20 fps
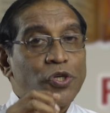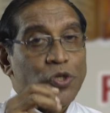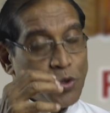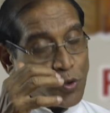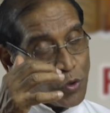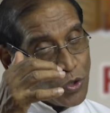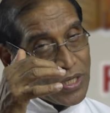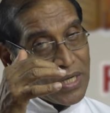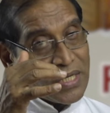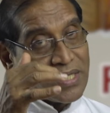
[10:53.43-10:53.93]

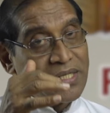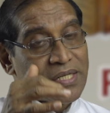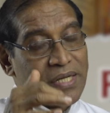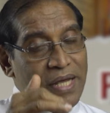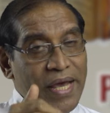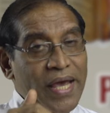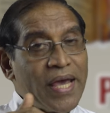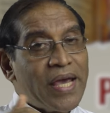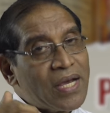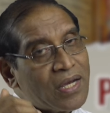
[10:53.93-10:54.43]
you shall
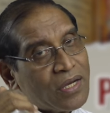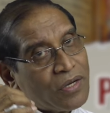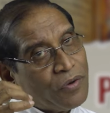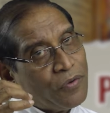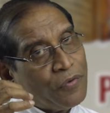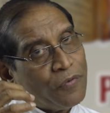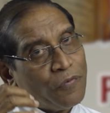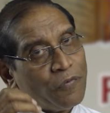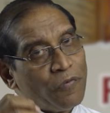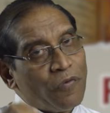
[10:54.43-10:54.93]
take
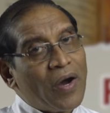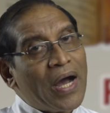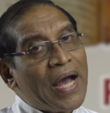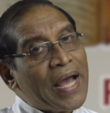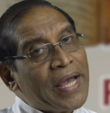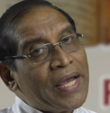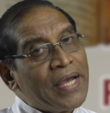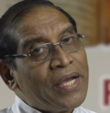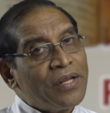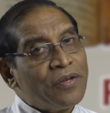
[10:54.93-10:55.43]

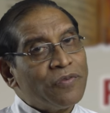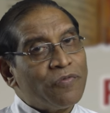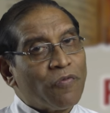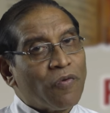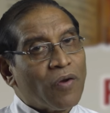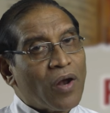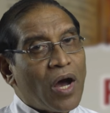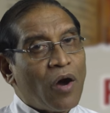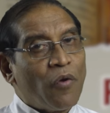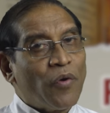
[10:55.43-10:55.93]
fine
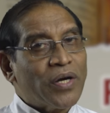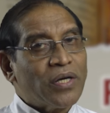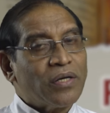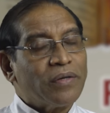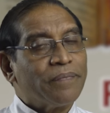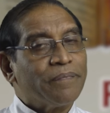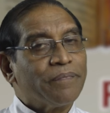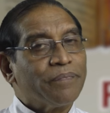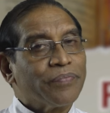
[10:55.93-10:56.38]
flour